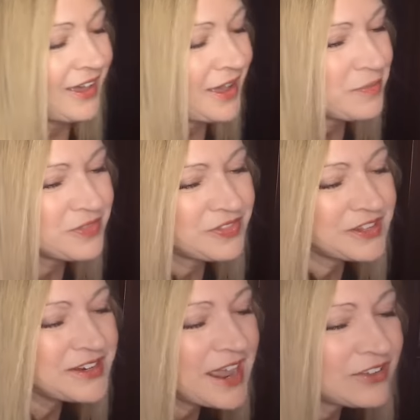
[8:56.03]
The
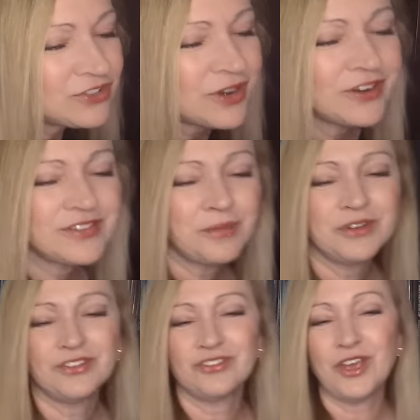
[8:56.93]
next records I'm
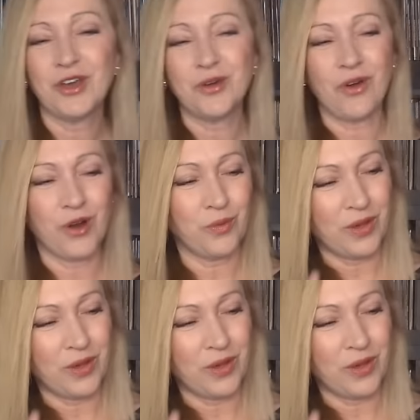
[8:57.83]
going to show are